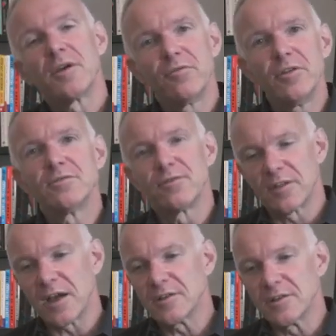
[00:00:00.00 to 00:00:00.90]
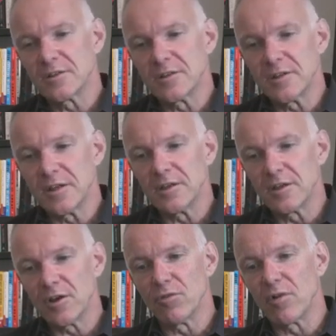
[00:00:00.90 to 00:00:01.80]
And the reason for that is that the
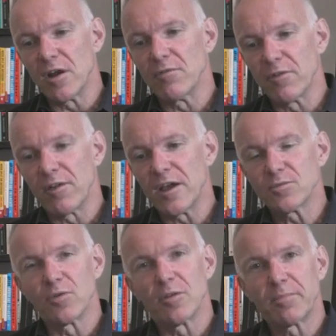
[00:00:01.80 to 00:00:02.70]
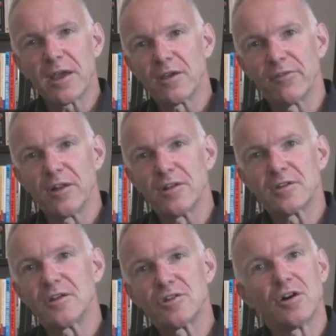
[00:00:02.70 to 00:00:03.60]
gilt rate reflects what the Bank of England
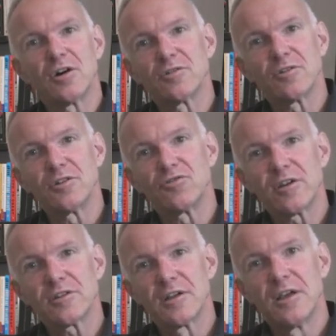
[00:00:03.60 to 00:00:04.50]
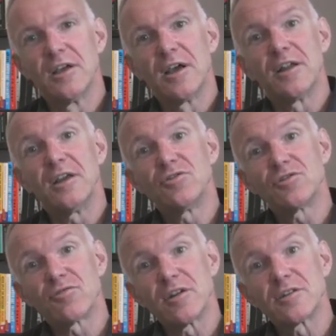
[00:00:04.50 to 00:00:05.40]
is going to charge on interest, and
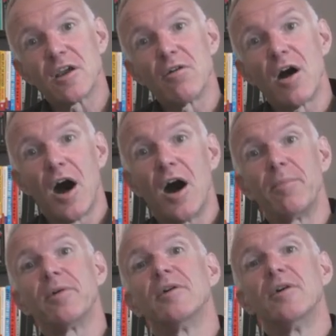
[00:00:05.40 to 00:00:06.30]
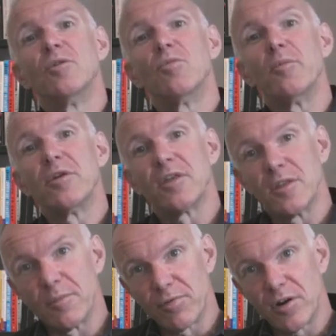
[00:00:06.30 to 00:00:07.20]
interest rates go up when we
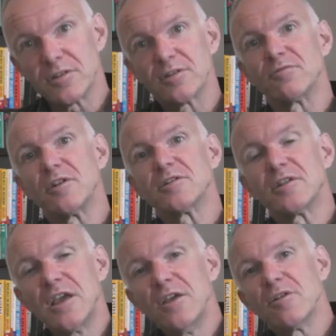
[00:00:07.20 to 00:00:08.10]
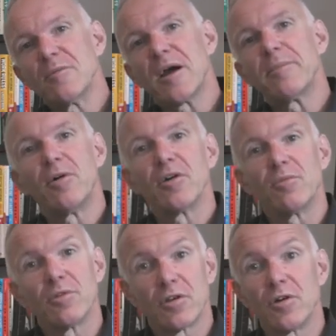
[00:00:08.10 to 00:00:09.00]
think that prices rise to hit you in the back
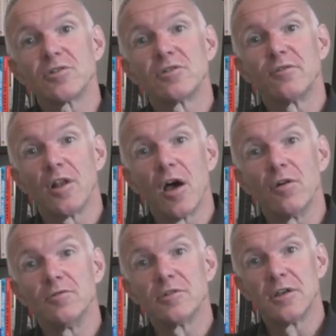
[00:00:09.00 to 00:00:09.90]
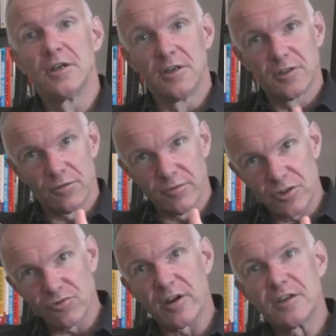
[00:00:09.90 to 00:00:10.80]
pocket with the cost of your loans to
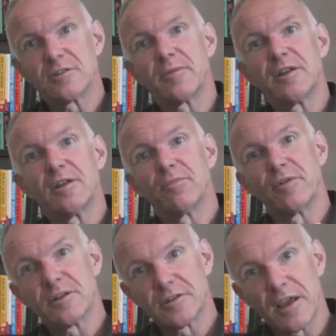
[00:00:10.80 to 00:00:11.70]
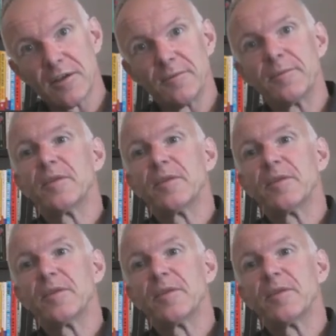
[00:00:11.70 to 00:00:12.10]
restrain spending and bring us down.